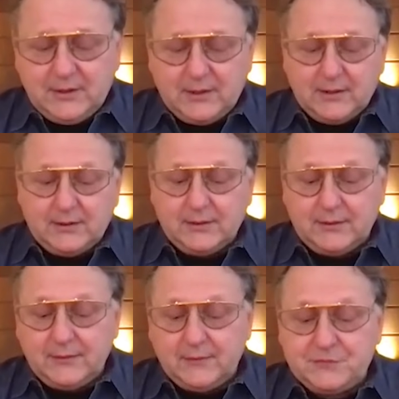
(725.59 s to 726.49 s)

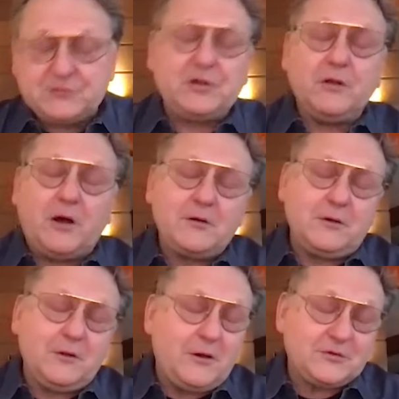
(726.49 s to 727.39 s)
Uh, Salar de
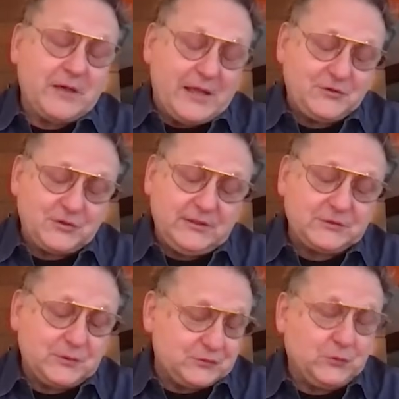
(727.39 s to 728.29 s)
Los
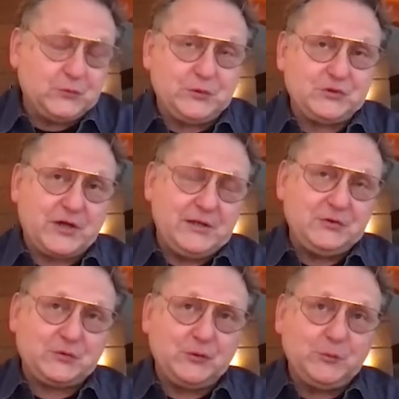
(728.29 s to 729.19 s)
Angeles, which sold to a
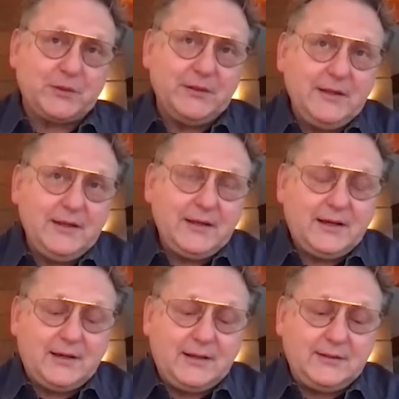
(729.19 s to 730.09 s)
Chinese group,
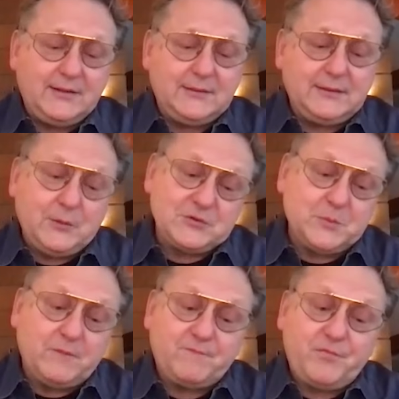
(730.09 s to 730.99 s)
uh, I was
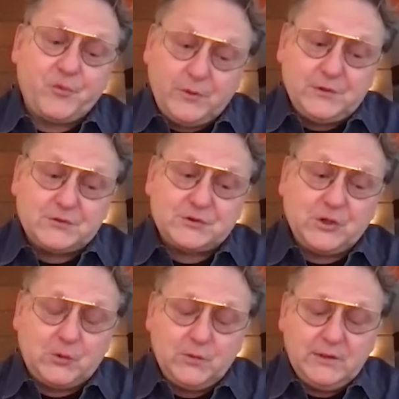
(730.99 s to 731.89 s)
about three years
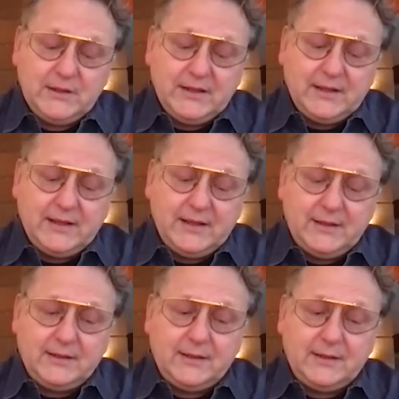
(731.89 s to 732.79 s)
ago.
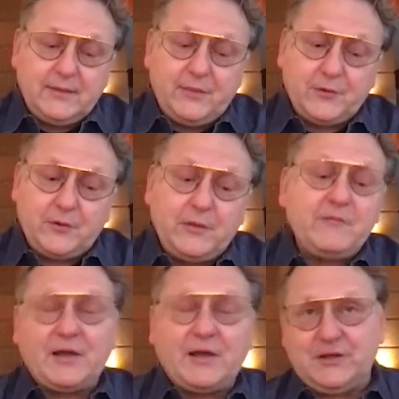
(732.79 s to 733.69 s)
Uh, they
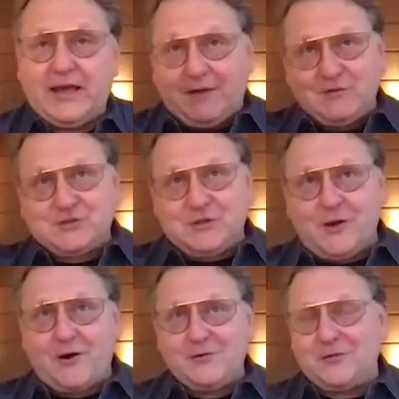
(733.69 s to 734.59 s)
actually have a
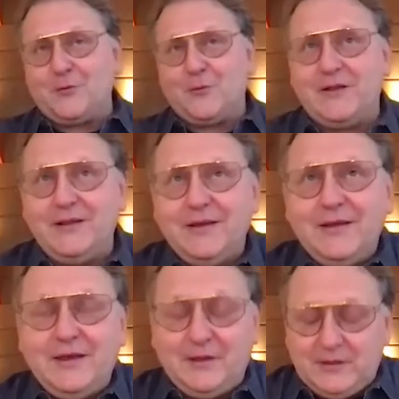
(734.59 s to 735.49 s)
Solar. They're already
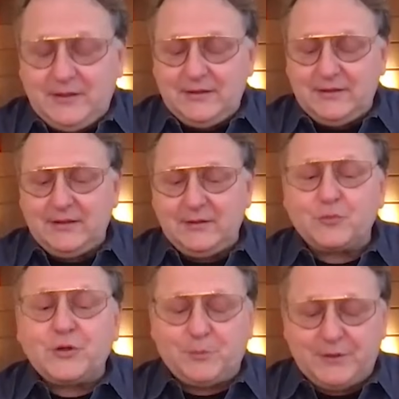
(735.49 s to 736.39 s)
in, in, uh, in
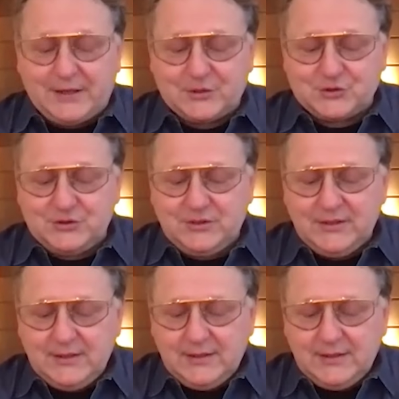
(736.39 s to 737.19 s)
pre-production.